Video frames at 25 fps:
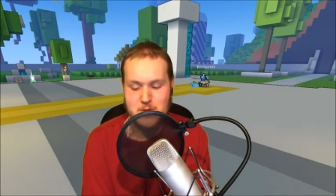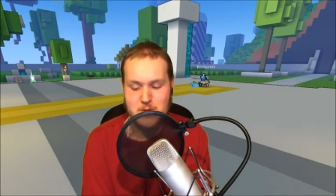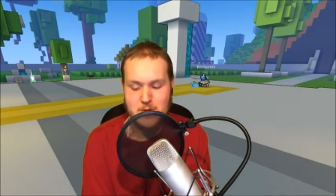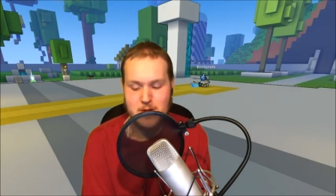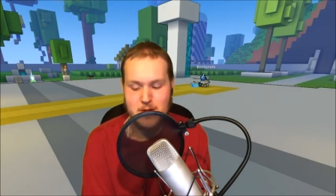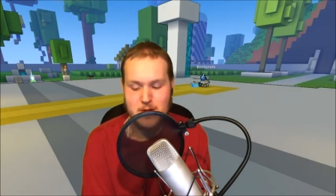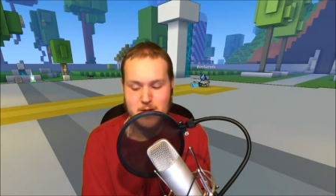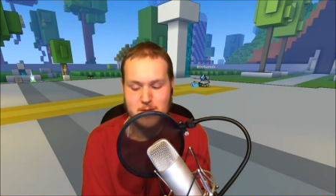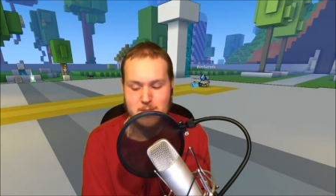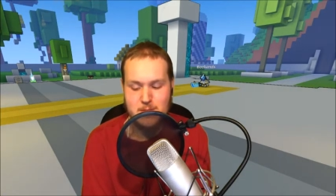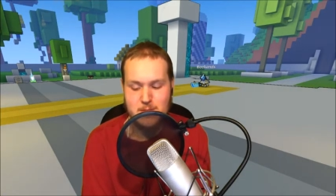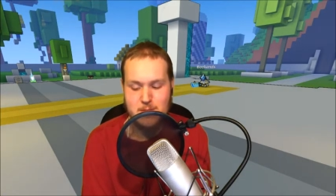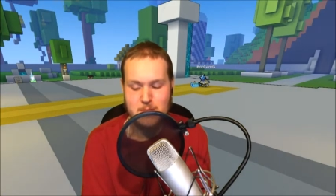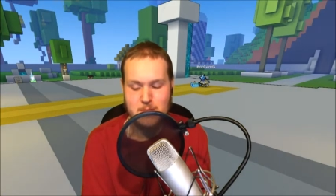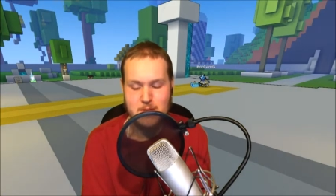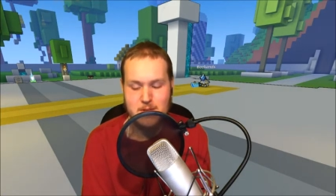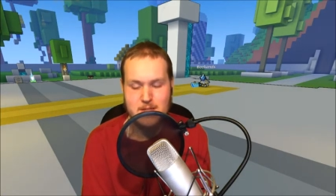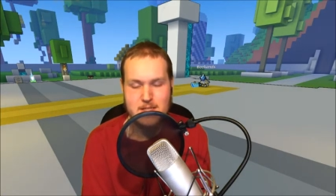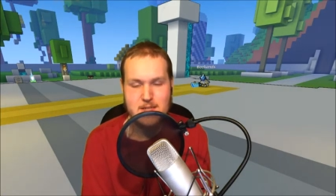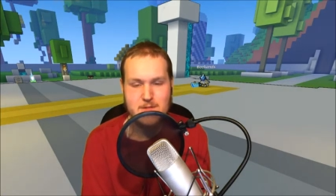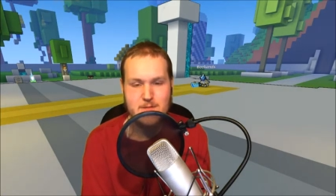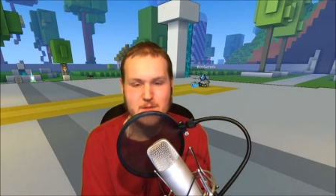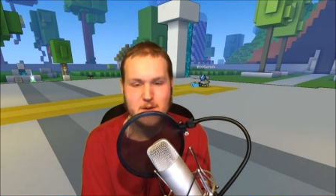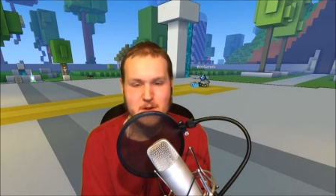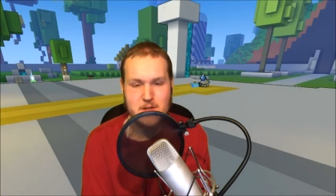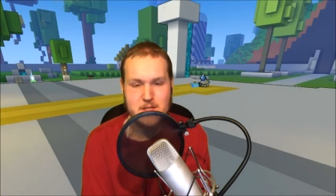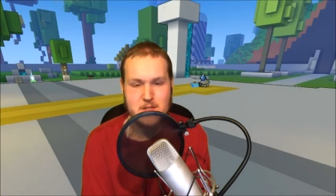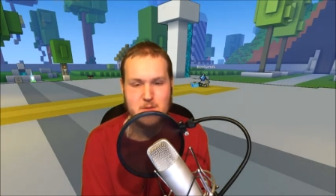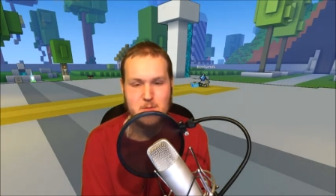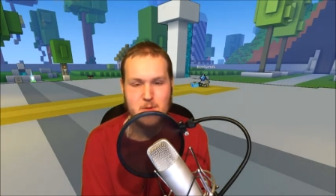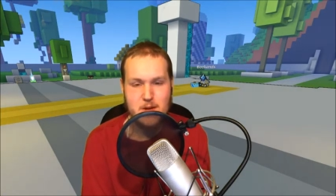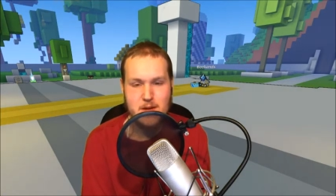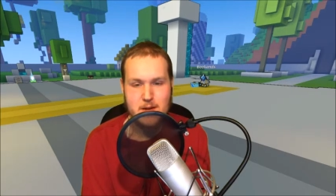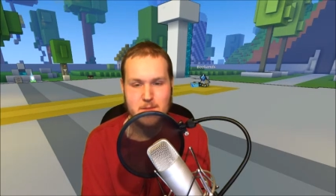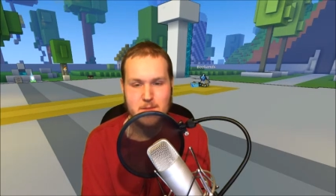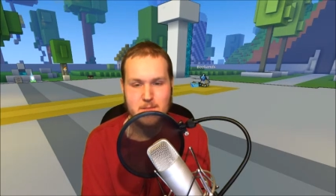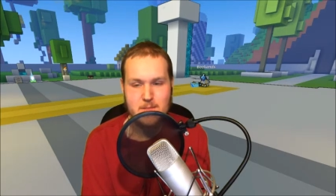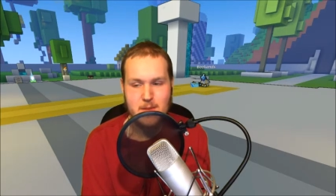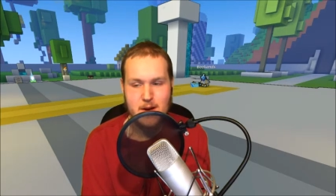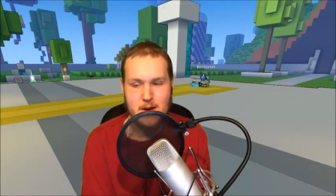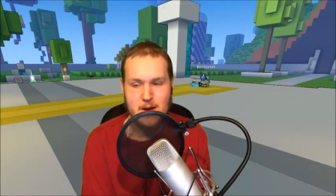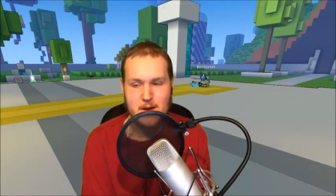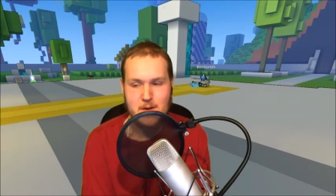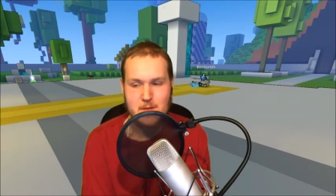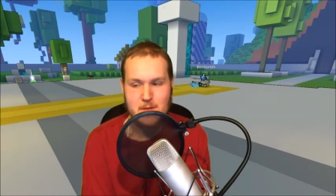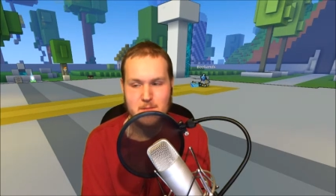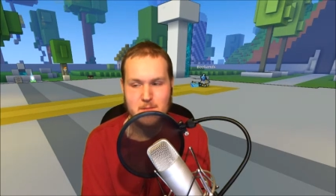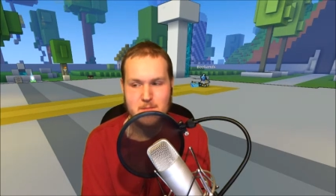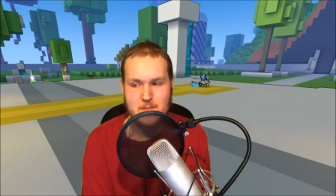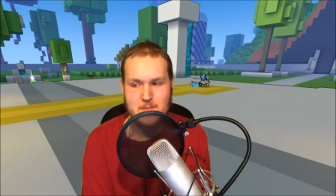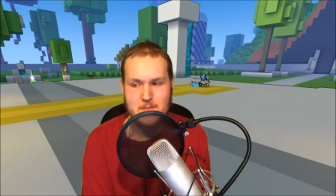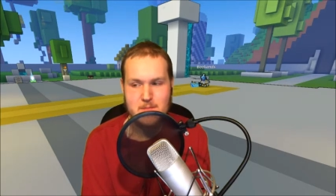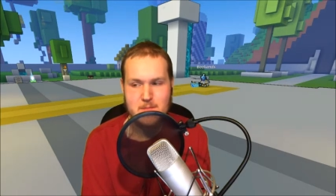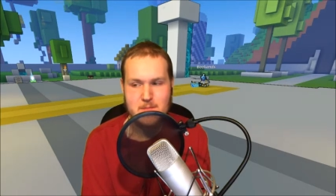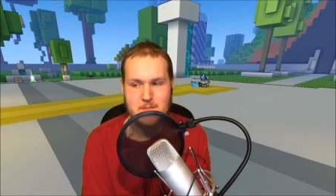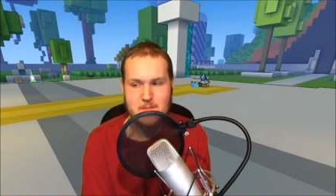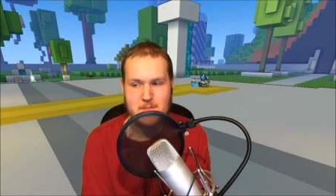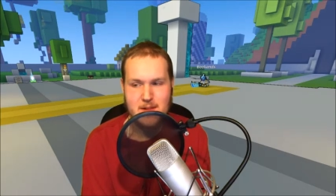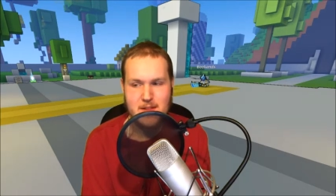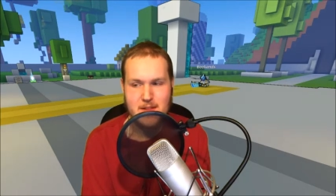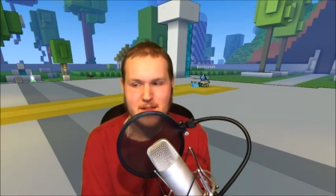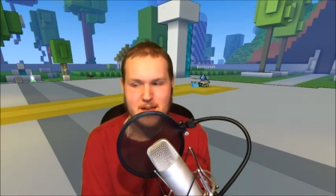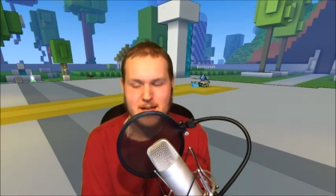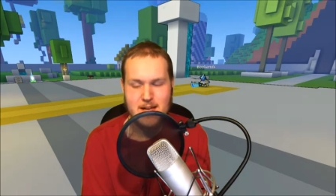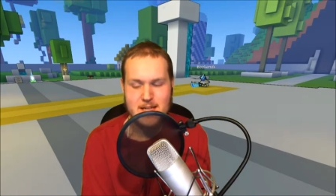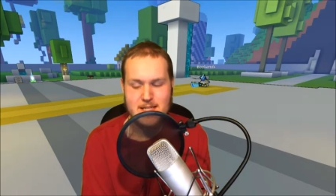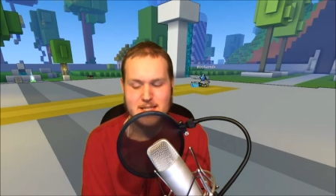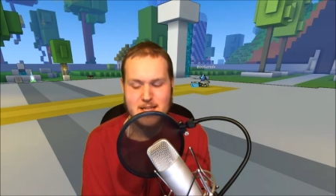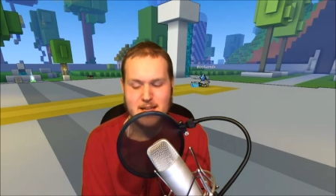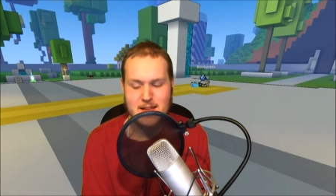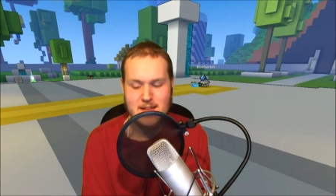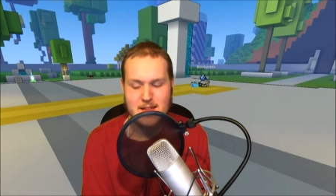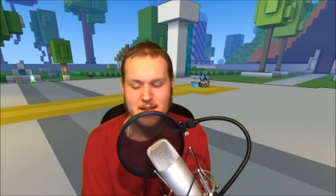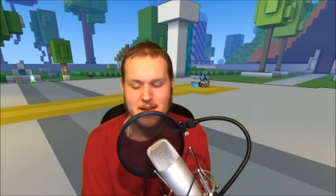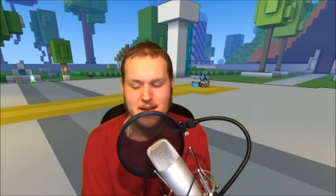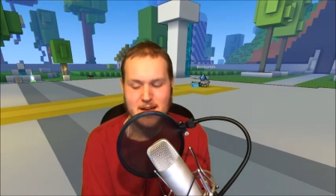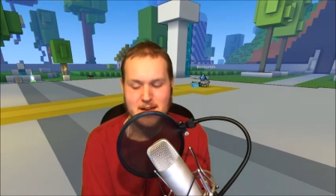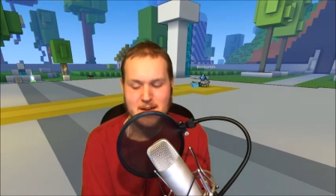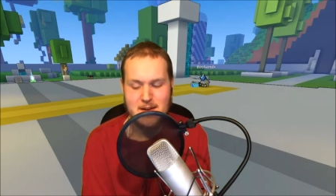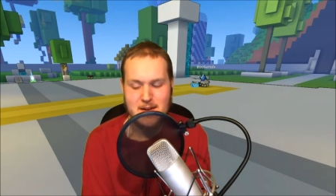Um, it's a very sweet biome. I said that.